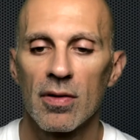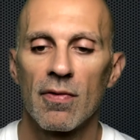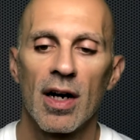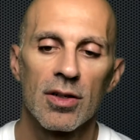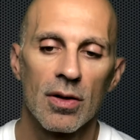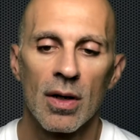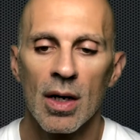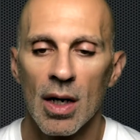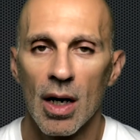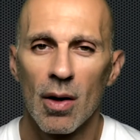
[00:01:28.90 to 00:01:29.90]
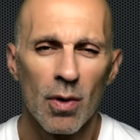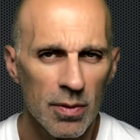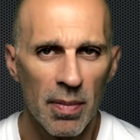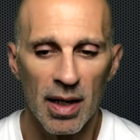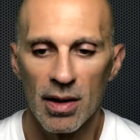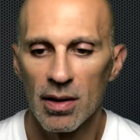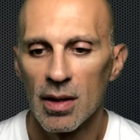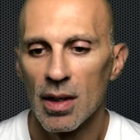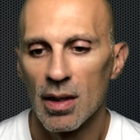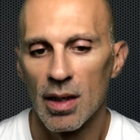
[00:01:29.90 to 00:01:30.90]
version it was better.
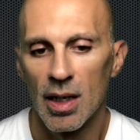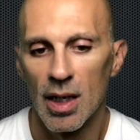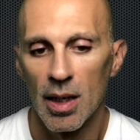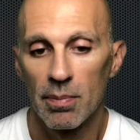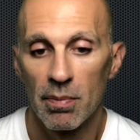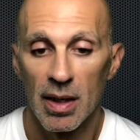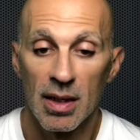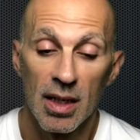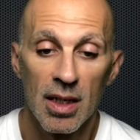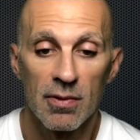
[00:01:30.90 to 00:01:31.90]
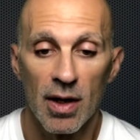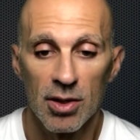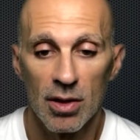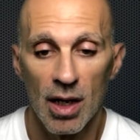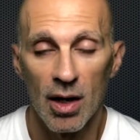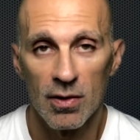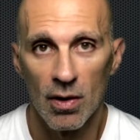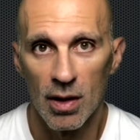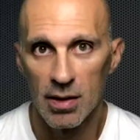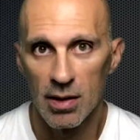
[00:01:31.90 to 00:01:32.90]
But in this version the
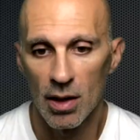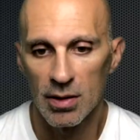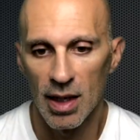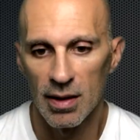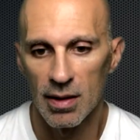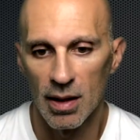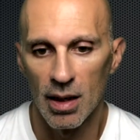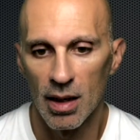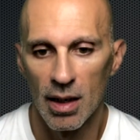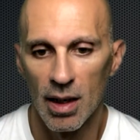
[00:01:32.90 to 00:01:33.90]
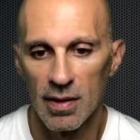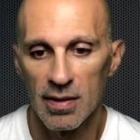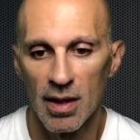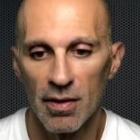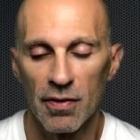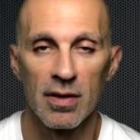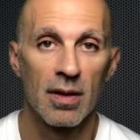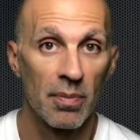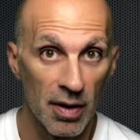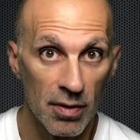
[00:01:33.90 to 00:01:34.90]
outsole not that stiff as the
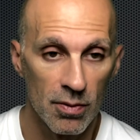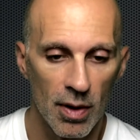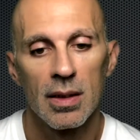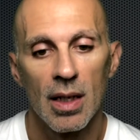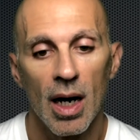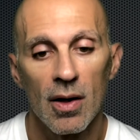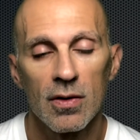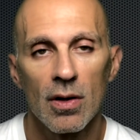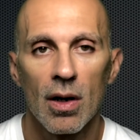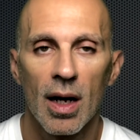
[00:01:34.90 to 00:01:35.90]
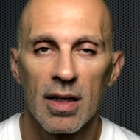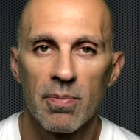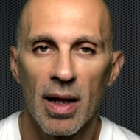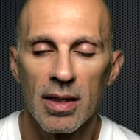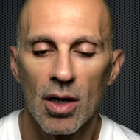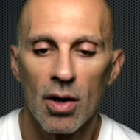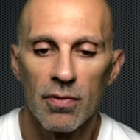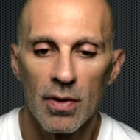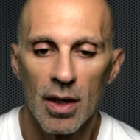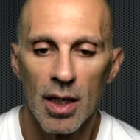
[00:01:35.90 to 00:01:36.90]
previous one. The outsole has plenty of
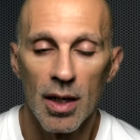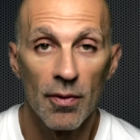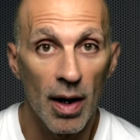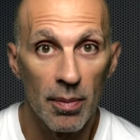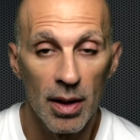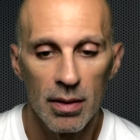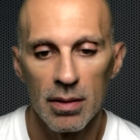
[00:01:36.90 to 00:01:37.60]
rubber.